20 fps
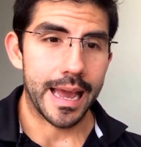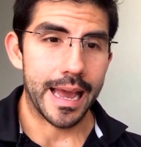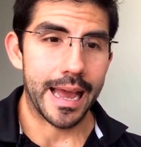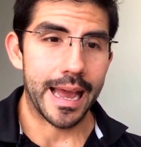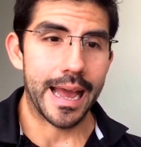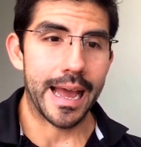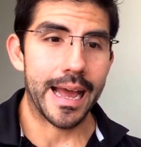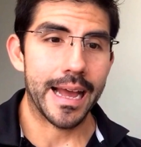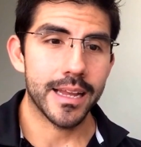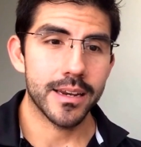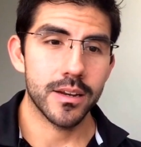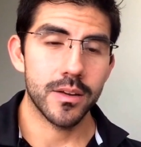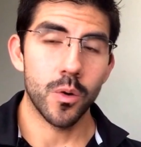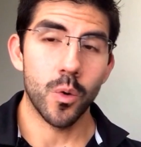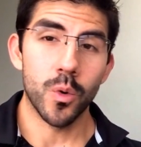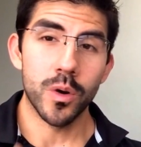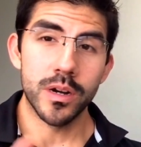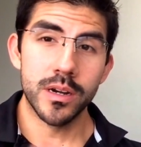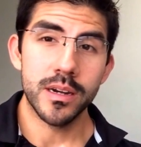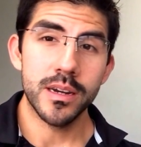at
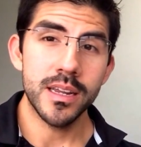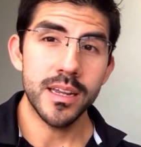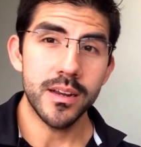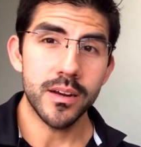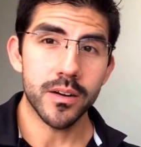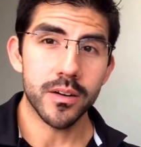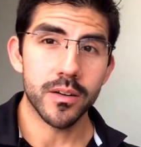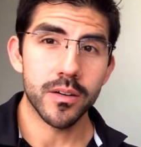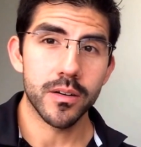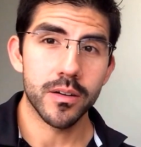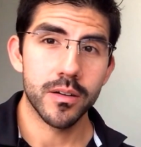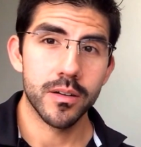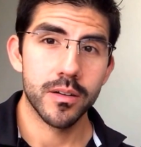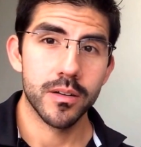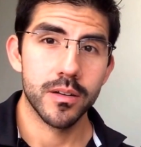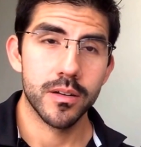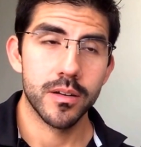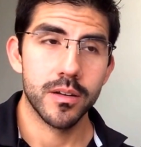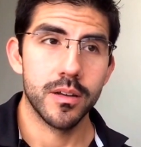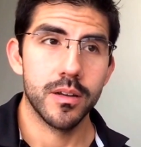or near
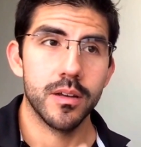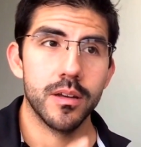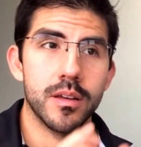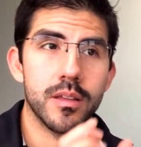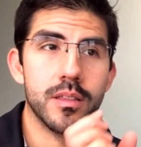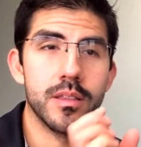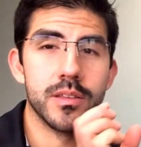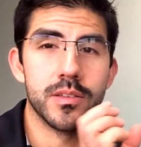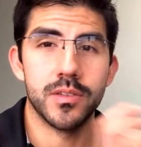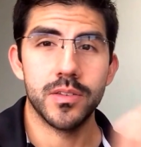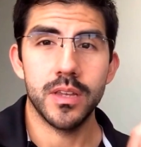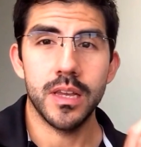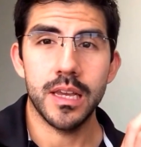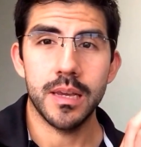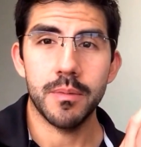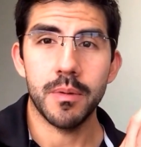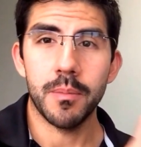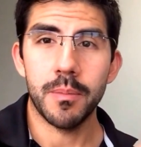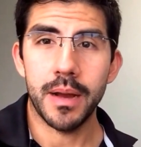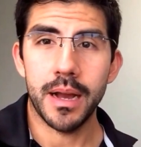the
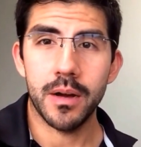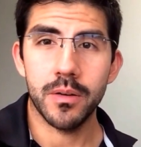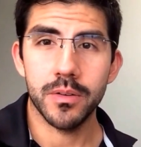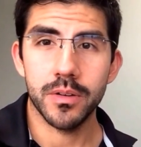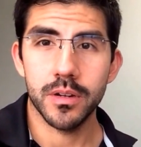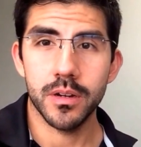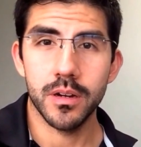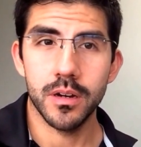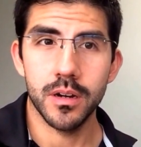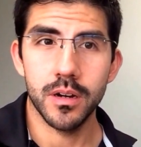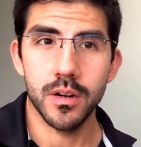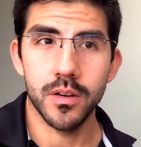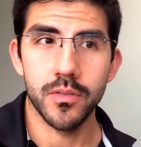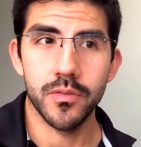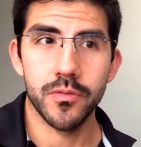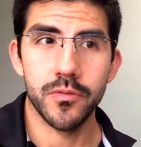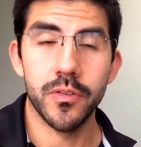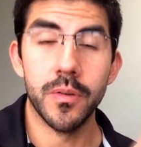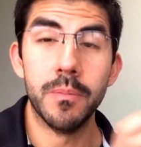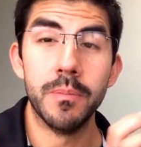same amount of
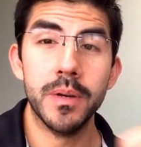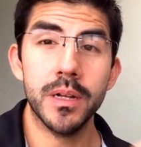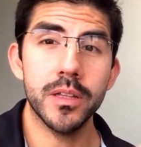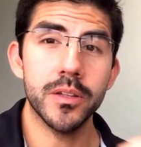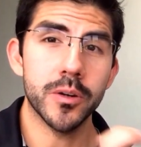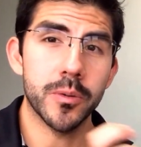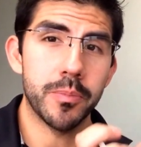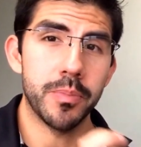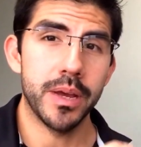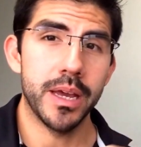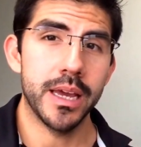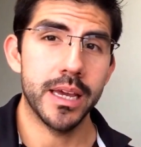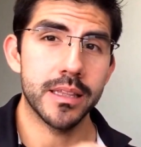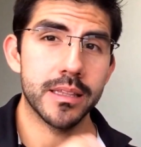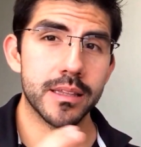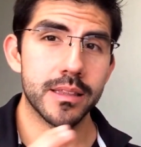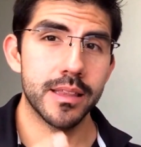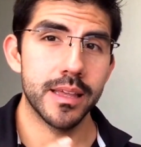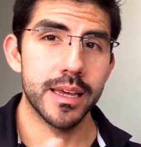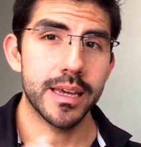familiar pain
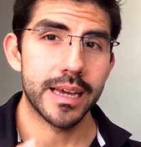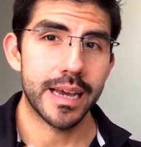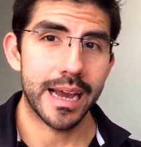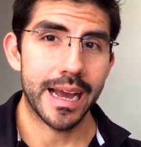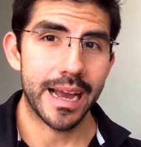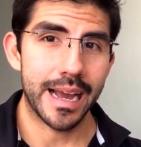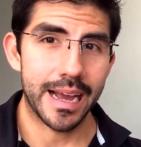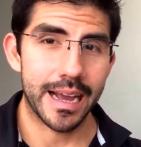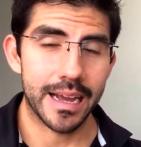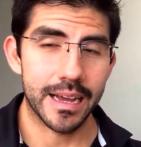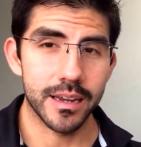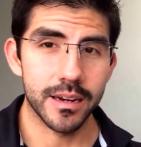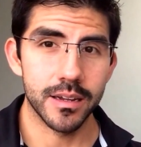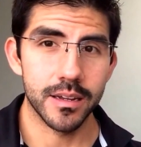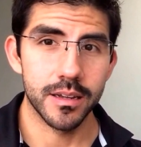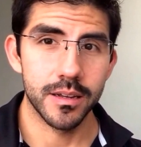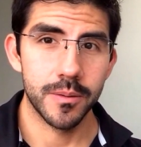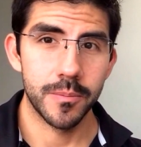that they had,